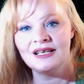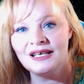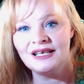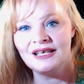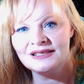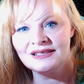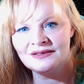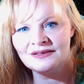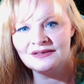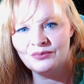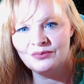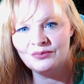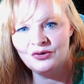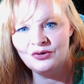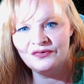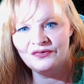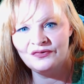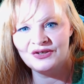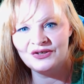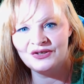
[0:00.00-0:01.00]
kiss
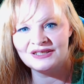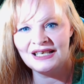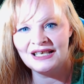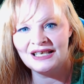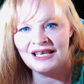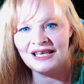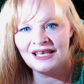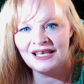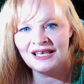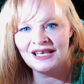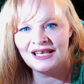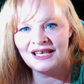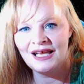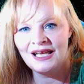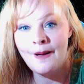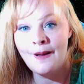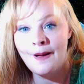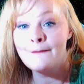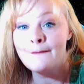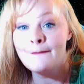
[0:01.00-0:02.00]
proof, you see?
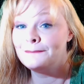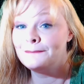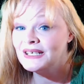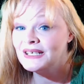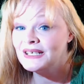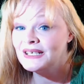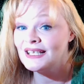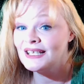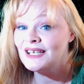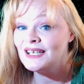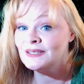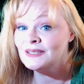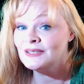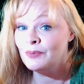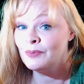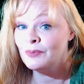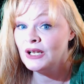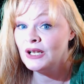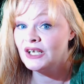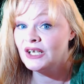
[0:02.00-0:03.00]
But that's
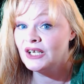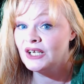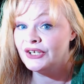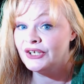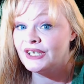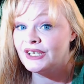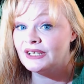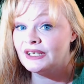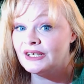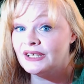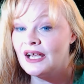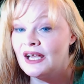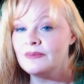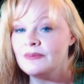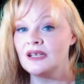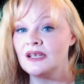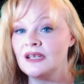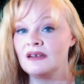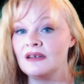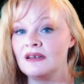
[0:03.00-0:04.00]
pretty good. I
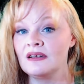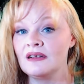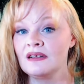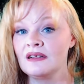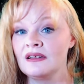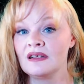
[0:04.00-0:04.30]
mean,